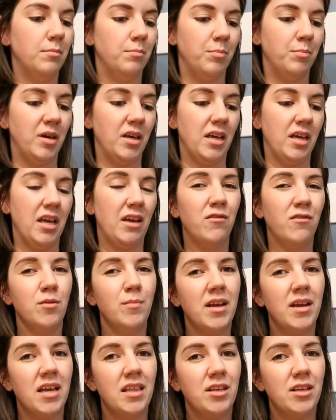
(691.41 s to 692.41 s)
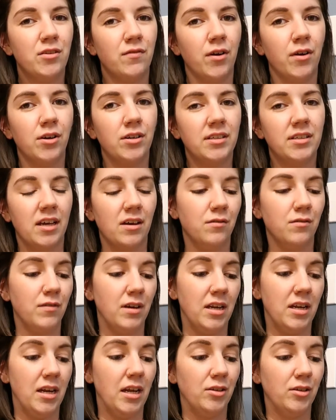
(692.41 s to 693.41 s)
But if you're making these for yourself
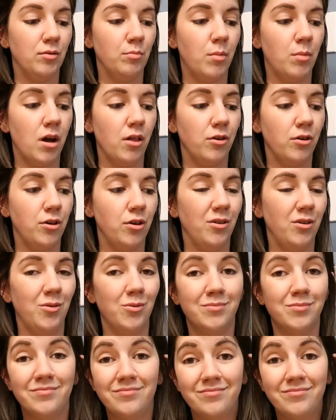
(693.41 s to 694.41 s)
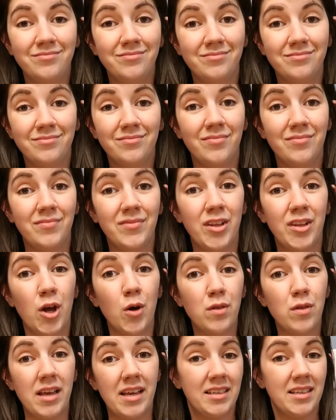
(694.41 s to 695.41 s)
and it doesn't bother you, go
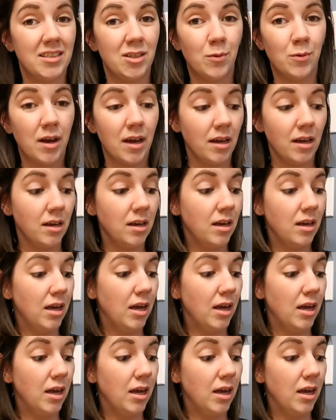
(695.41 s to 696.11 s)
the easy way.